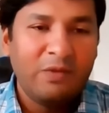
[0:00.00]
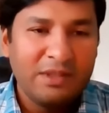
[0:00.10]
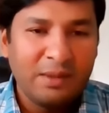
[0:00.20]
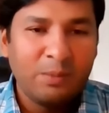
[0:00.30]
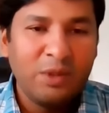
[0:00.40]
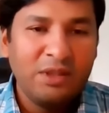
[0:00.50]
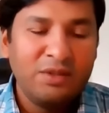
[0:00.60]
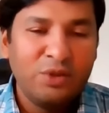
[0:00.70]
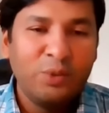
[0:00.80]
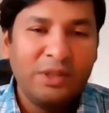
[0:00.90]
when somebody
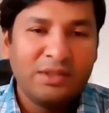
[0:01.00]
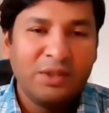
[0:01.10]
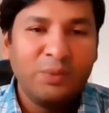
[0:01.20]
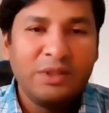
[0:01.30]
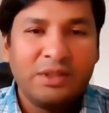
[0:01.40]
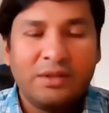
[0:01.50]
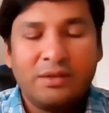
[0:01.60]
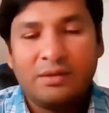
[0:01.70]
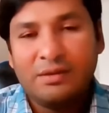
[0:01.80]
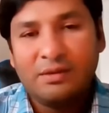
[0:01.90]
is doing
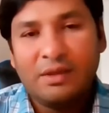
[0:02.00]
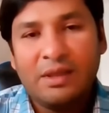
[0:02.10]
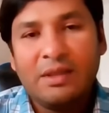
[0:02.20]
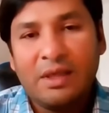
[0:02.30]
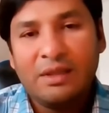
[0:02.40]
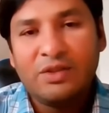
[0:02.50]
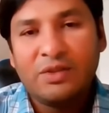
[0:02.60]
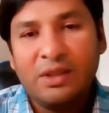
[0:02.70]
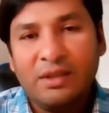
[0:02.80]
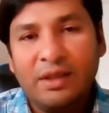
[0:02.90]
service
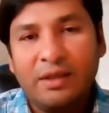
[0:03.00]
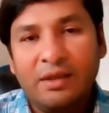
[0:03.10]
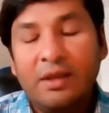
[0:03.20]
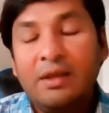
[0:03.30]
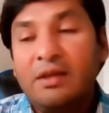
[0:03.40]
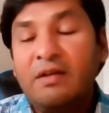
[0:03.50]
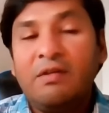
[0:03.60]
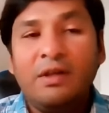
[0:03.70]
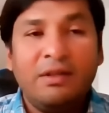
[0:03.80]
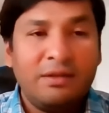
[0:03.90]
unconditionally there,
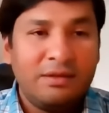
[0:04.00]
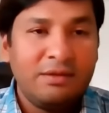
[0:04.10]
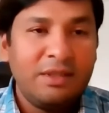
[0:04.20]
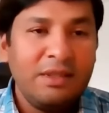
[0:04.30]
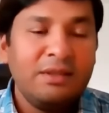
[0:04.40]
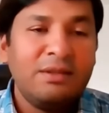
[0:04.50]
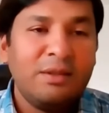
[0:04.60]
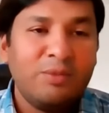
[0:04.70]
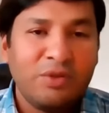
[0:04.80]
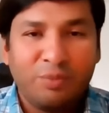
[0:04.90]
never think in
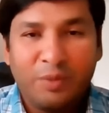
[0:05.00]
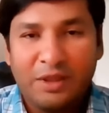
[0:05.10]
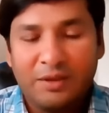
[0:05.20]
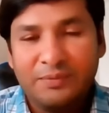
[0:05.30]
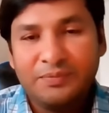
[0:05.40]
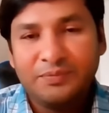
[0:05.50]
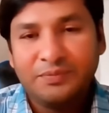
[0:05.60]
terms of money.